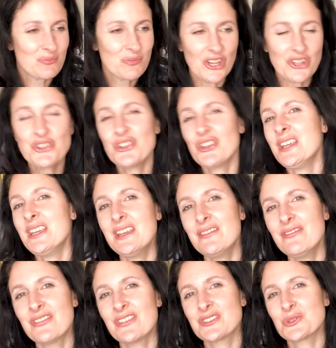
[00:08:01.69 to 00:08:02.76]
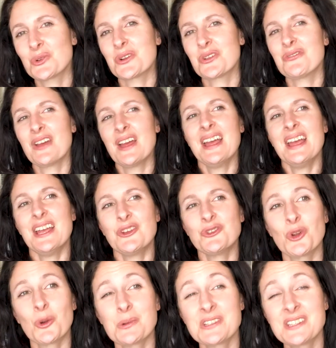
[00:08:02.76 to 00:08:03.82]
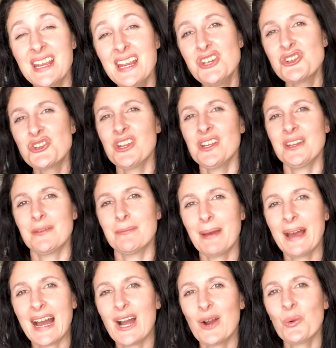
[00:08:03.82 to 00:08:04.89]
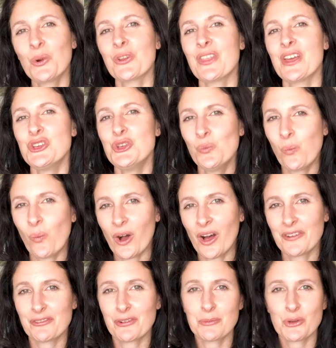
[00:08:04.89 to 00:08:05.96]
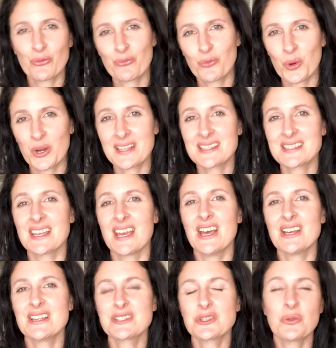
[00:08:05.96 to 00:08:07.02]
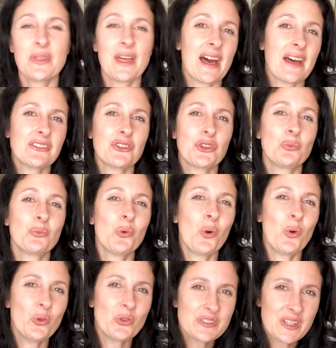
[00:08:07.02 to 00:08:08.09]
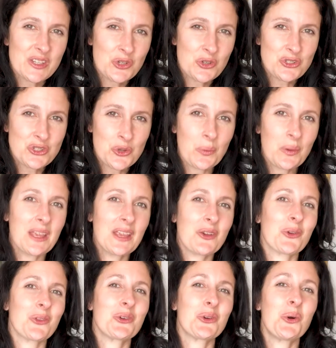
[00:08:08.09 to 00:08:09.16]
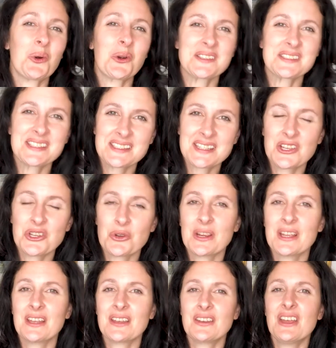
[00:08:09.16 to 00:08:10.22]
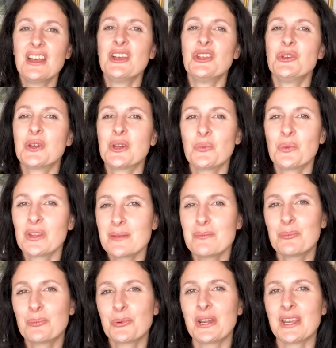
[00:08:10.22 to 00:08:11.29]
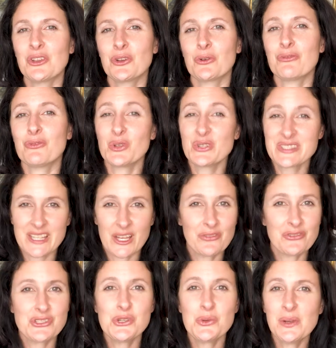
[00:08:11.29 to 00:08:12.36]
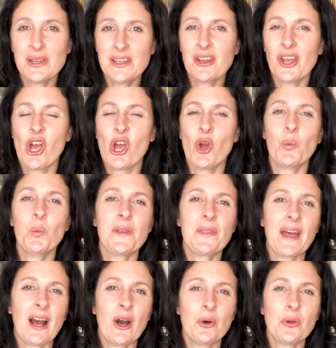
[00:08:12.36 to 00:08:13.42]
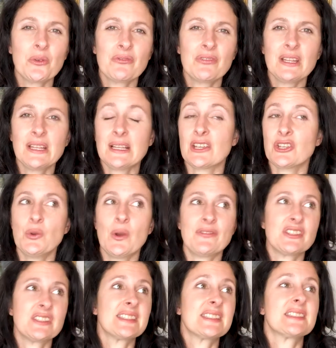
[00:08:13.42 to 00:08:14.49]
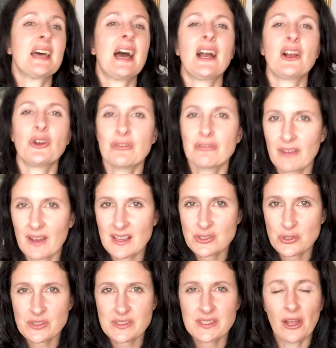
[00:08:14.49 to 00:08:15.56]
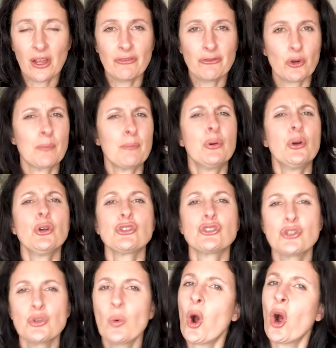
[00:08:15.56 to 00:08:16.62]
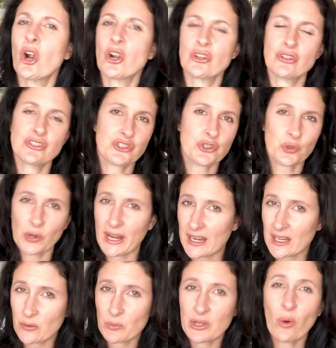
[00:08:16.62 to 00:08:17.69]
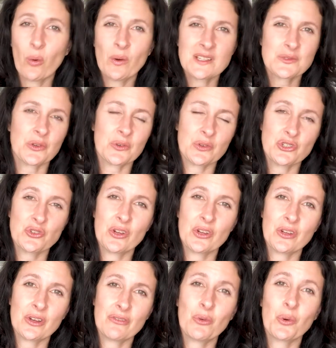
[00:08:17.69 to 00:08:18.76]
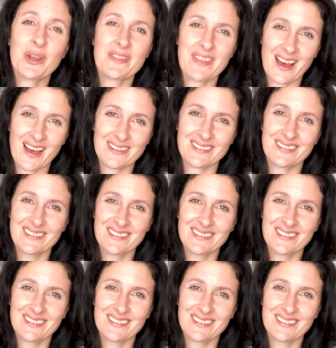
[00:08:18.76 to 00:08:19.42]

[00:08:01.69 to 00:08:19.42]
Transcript: achieve the sort of interpretation and power that you want from your voice, so that the roles that you're doing or the choruses that you're in, you can really bring your full self to it without feeling like you have to sacrifice yourself or push too hard or strain. We always want to avoid that.